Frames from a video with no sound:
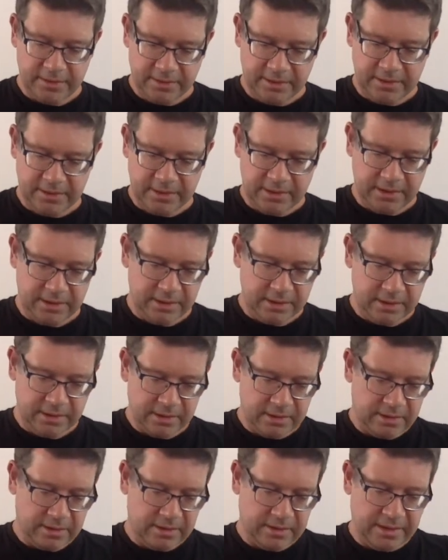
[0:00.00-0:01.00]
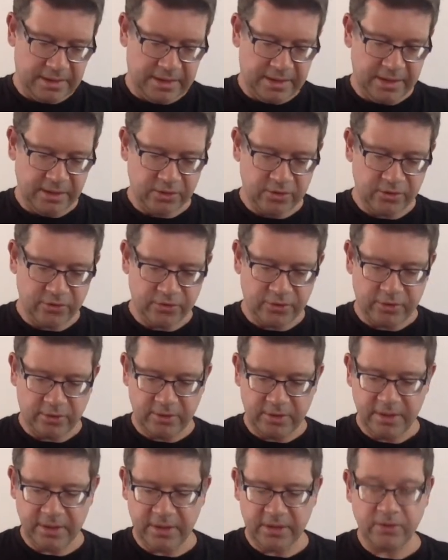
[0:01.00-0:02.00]
The hand
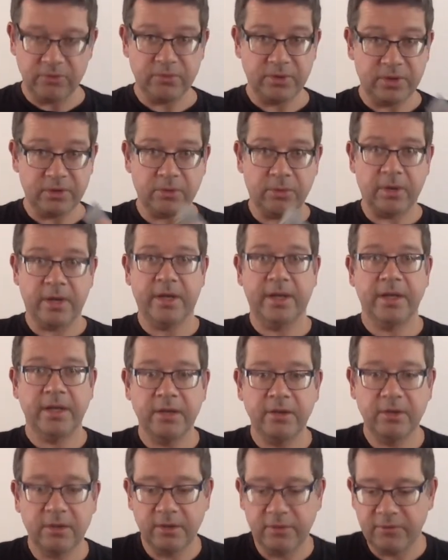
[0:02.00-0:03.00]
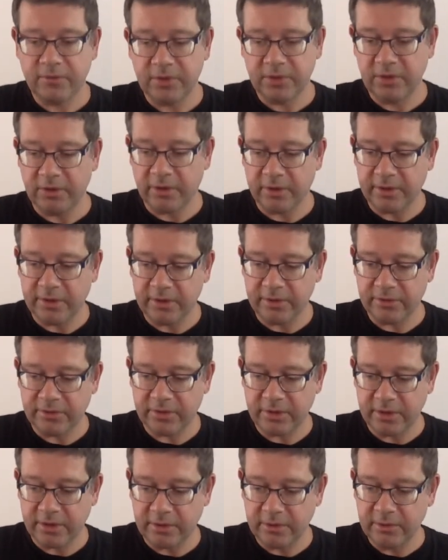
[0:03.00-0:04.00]
controller is required for the Oculus
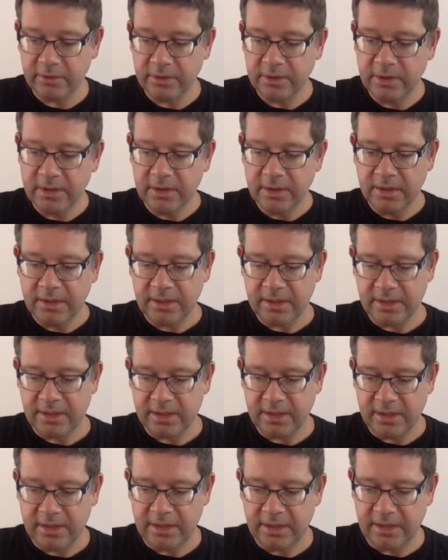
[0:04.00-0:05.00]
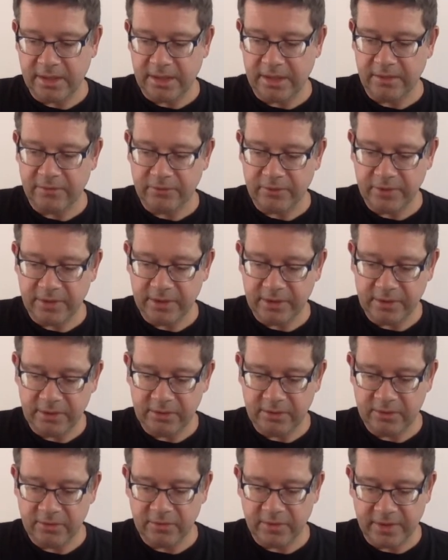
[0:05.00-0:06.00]
Go. Every
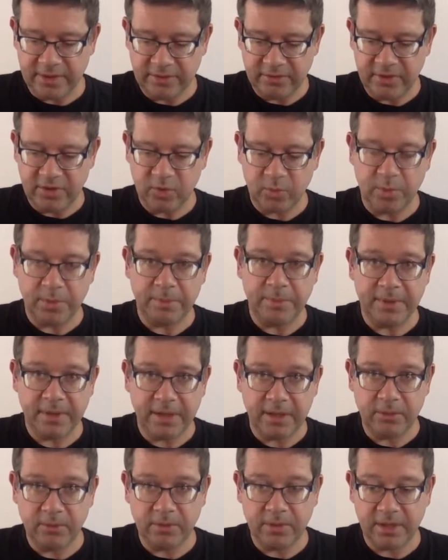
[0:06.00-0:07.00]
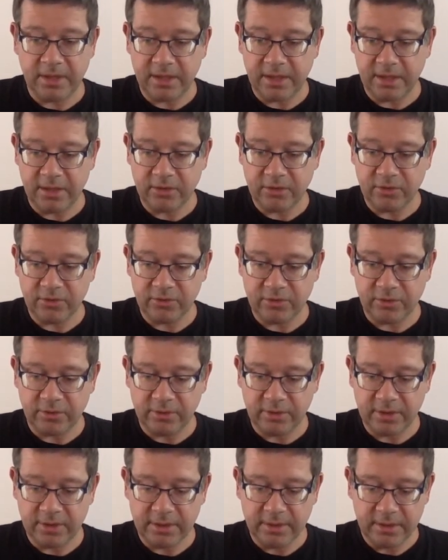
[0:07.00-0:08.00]
device needs to be paired with a hand
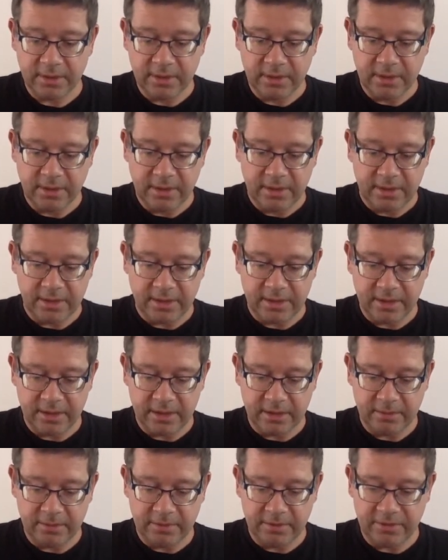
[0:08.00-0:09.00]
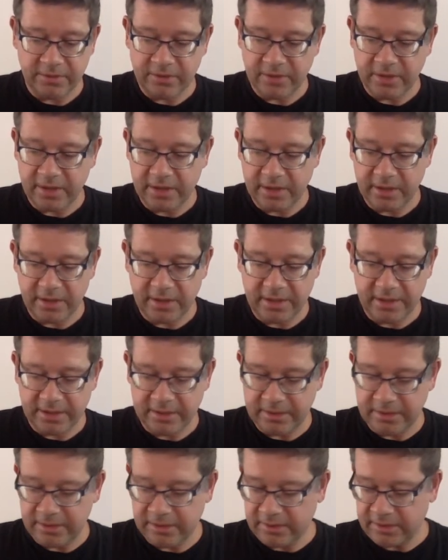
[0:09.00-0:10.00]
controller. It's kind of like
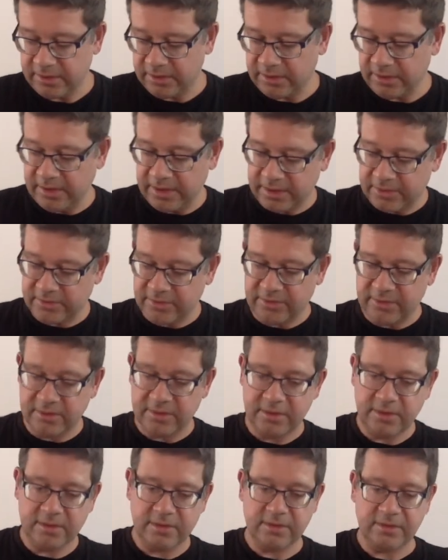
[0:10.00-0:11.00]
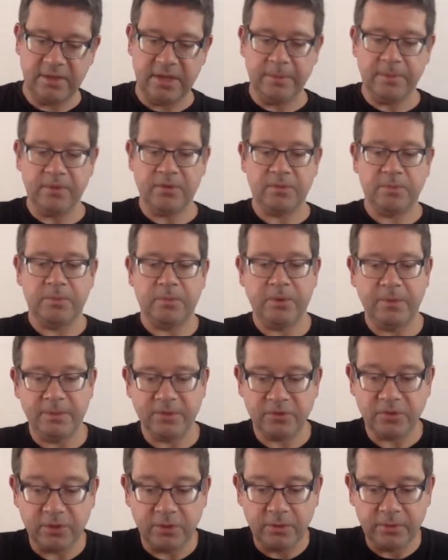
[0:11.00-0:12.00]
the next step. It's pretty
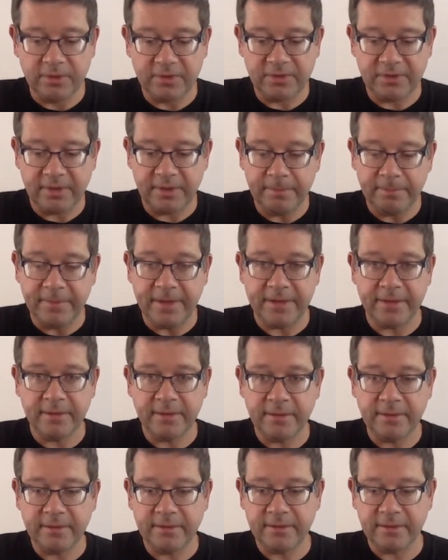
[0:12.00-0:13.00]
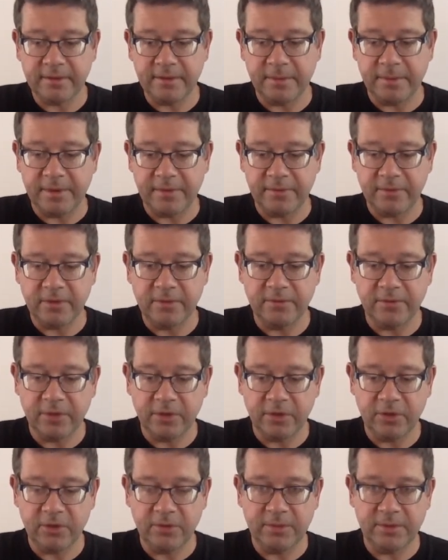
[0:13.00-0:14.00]
much got all the same buttons apart from the
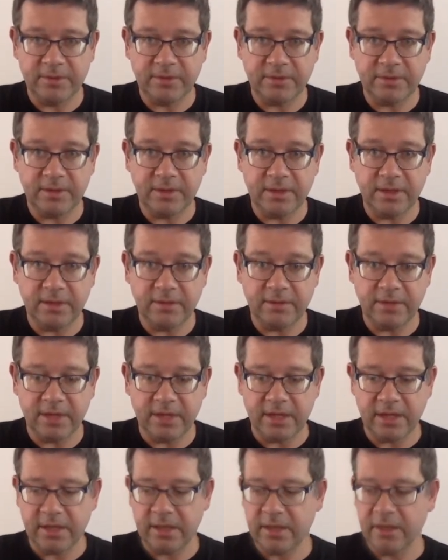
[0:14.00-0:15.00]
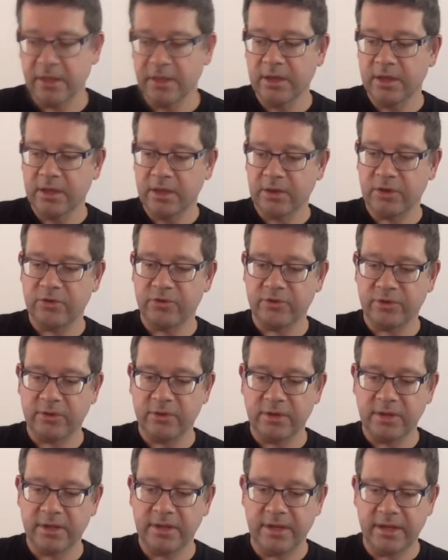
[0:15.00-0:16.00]
volume as the Gear VR
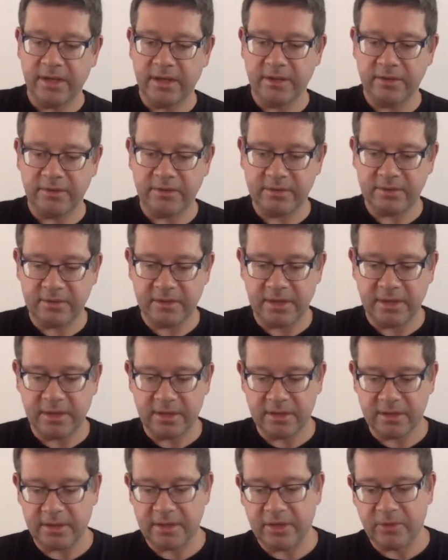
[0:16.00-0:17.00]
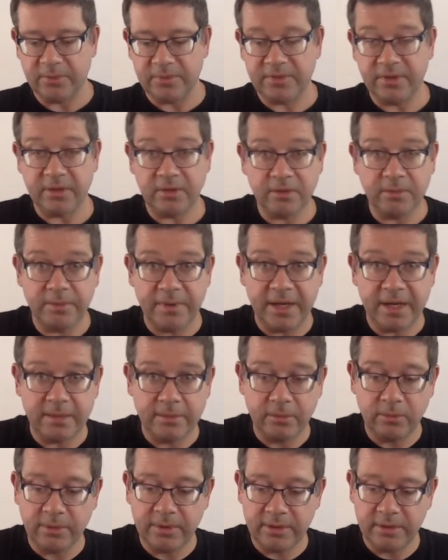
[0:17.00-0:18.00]
controller, and it's 100%
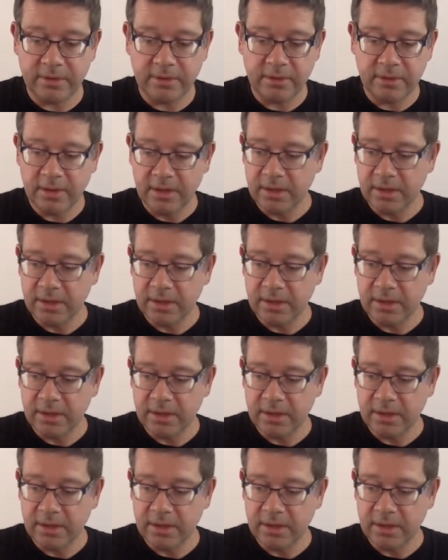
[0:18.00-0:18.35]
compatible with it.